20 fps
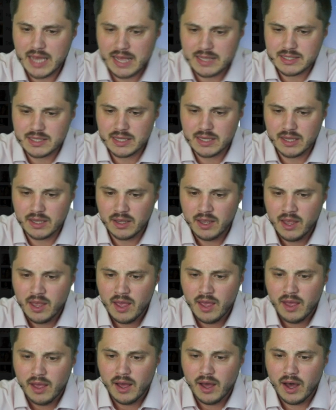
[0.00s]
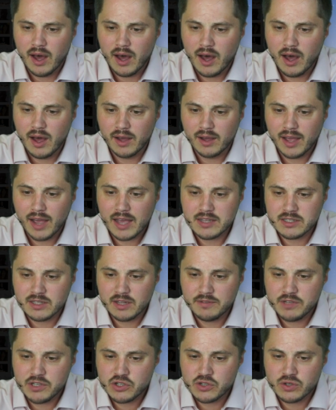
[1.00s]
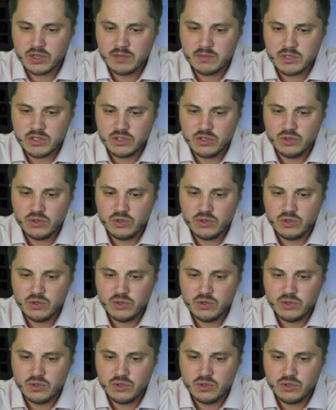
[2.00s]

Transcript: asking, guys, I love these streams.